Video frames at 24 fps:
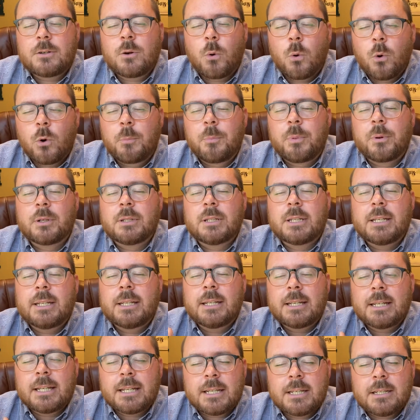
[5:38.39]
corporately
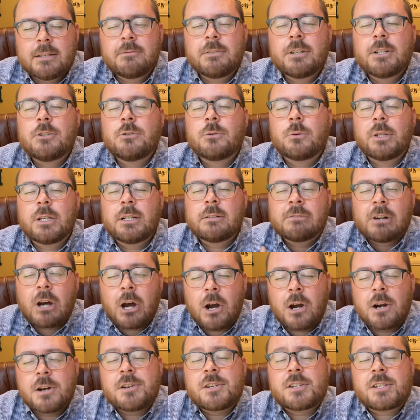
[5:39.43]
and individually of
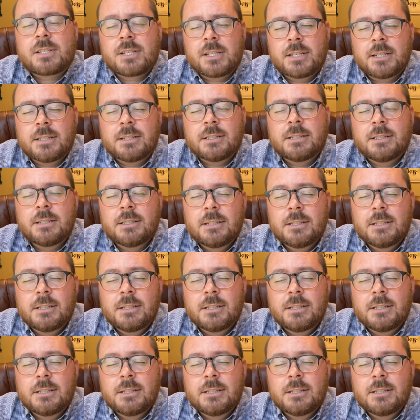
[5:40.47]
our sin.